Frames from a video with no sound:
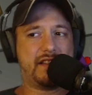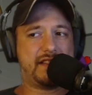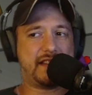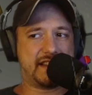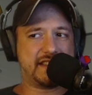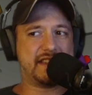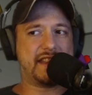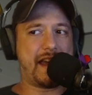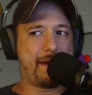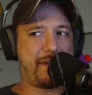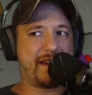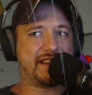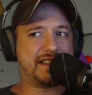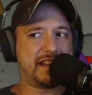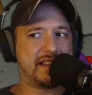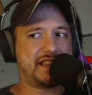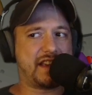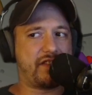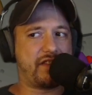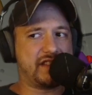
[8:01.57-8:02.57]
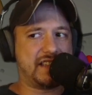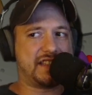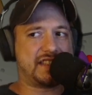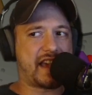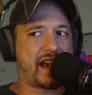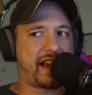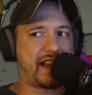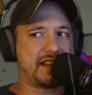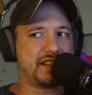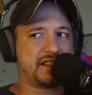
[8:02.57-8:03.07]
Doesn't that make sense? 17
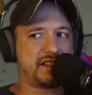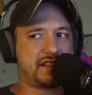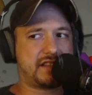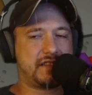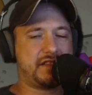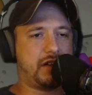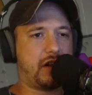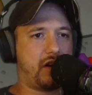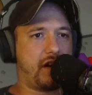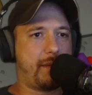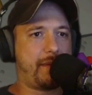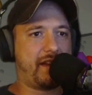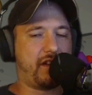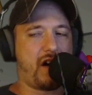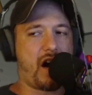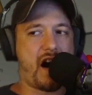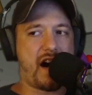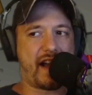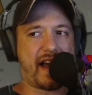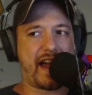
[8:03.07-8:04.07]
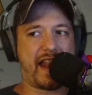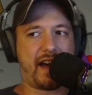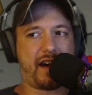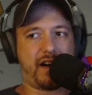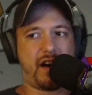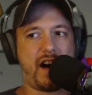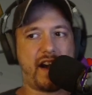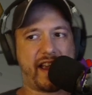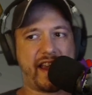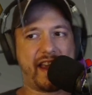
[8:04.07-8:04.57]
seconds,
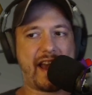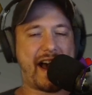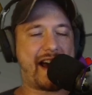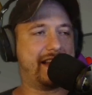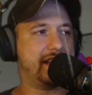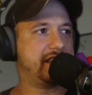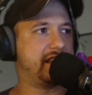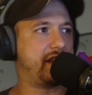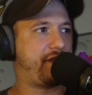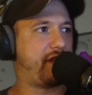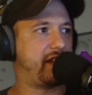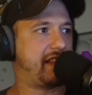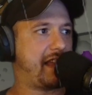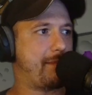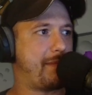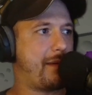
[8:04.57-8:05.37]
logging on and stuff like that.